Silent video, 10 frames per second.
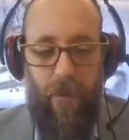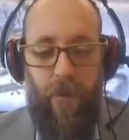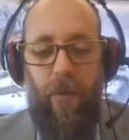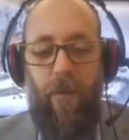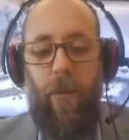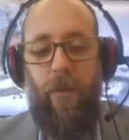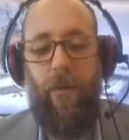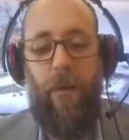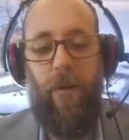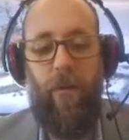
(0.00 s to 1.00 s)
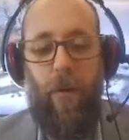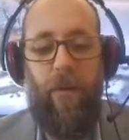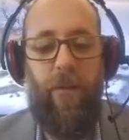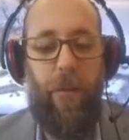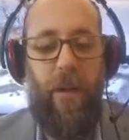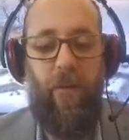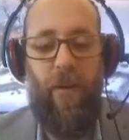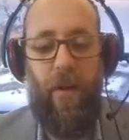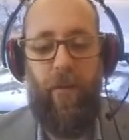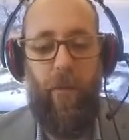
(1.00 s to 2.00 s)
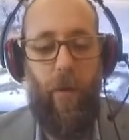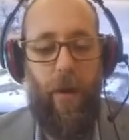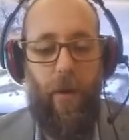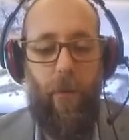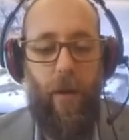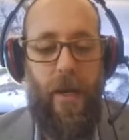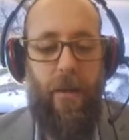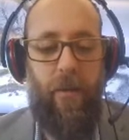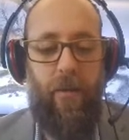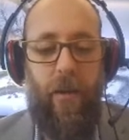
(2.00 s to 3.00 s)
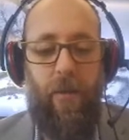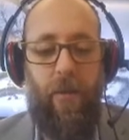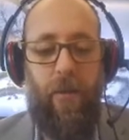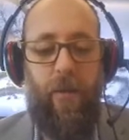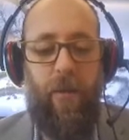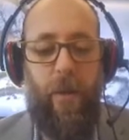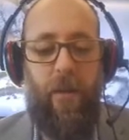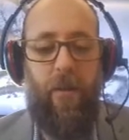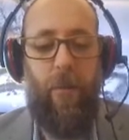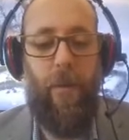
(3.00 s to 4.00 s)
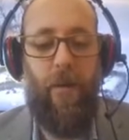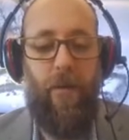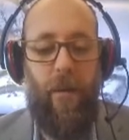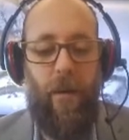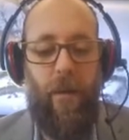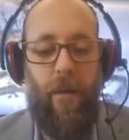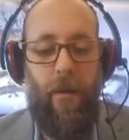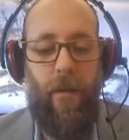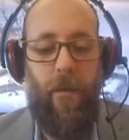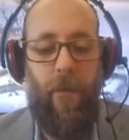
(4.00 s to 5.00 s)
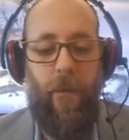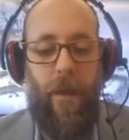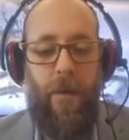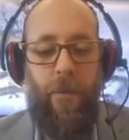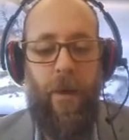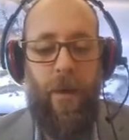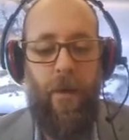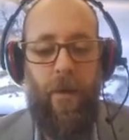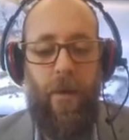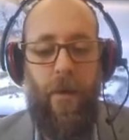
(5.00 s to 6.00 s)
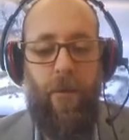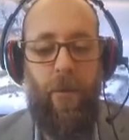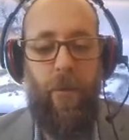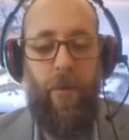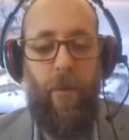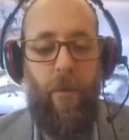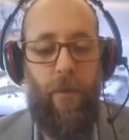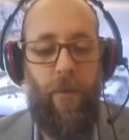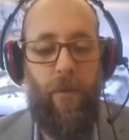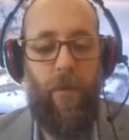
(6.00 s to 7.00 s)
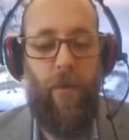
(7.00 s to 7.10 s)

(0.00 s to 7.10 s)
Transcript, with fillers: This was Francois's speech next morning when he discovered Spitz missing and Buck covered with wounds.